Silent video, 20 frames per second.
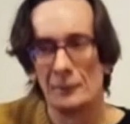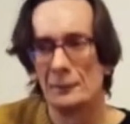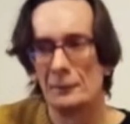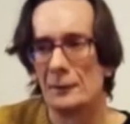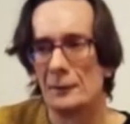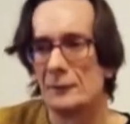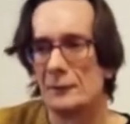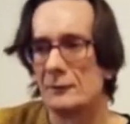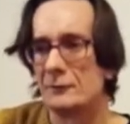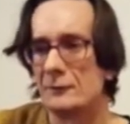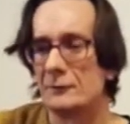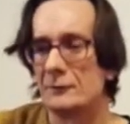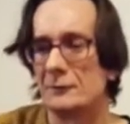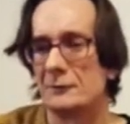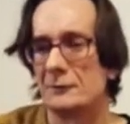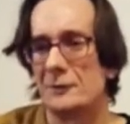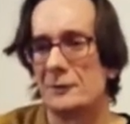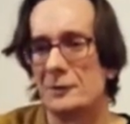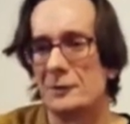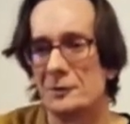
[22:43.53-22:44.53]
And
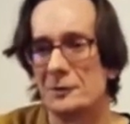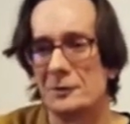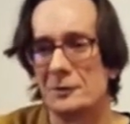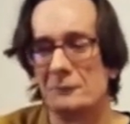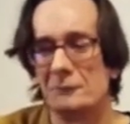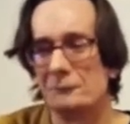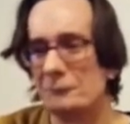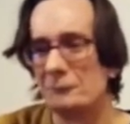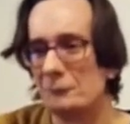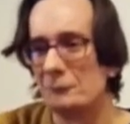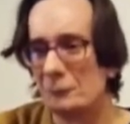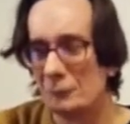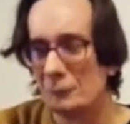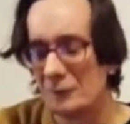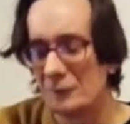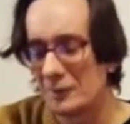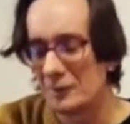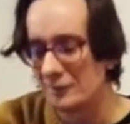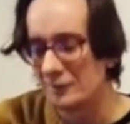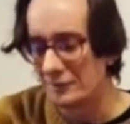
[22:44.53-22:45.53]
it's hard to get